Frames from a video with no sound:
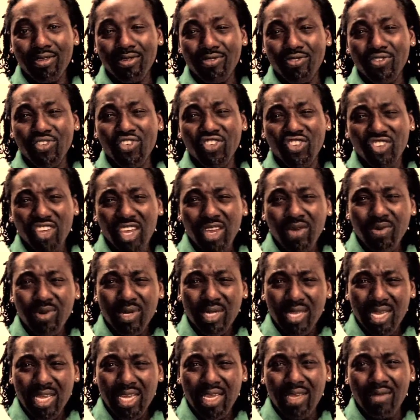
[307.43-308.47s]
to share
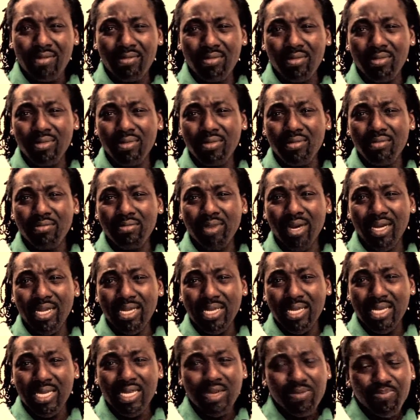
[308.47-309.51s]
with him my
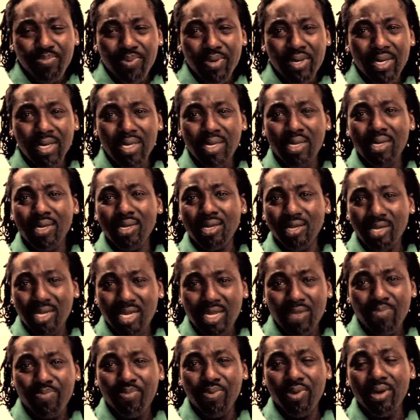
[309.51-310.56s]
deep,
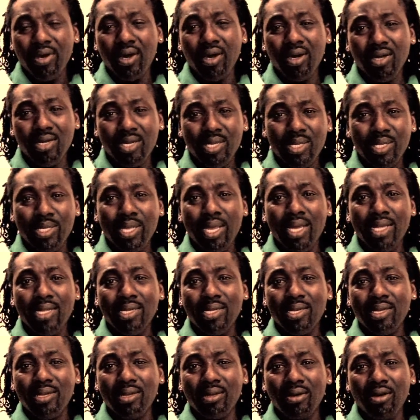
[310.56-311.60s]
deep
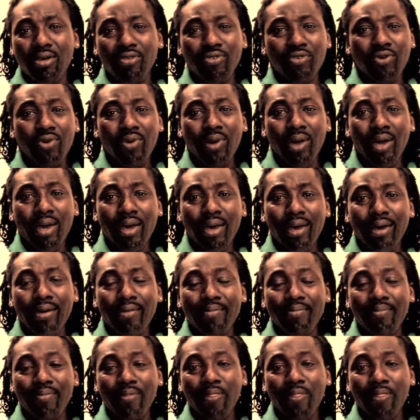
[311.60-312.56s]
understanding of who I am.